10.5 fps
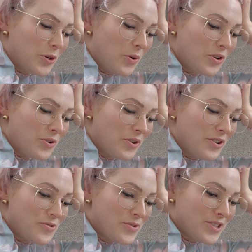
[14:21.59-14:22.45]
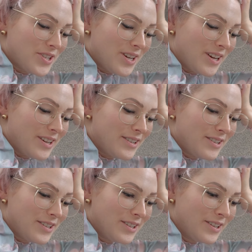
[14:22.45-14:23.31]
are you not interested?
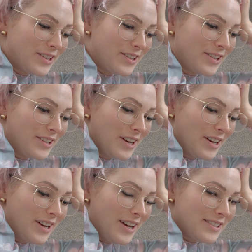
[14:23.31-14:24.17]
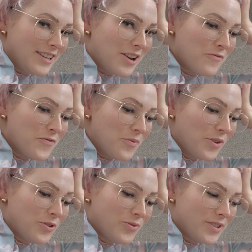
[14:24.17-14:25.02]
Is none of you
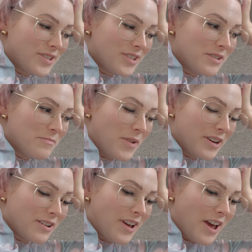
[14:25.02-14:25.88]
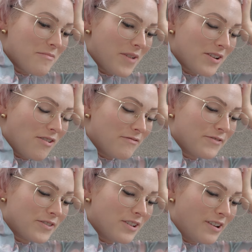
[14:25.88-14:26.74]
interested in my game I got for
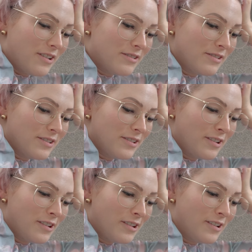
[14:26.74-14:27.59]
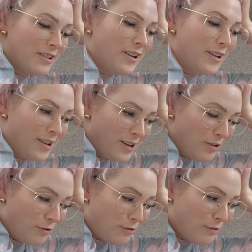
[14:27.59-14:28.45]
you?
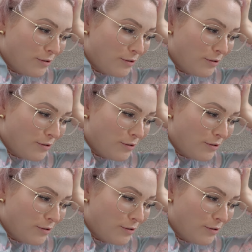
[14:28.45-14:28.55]
Aww.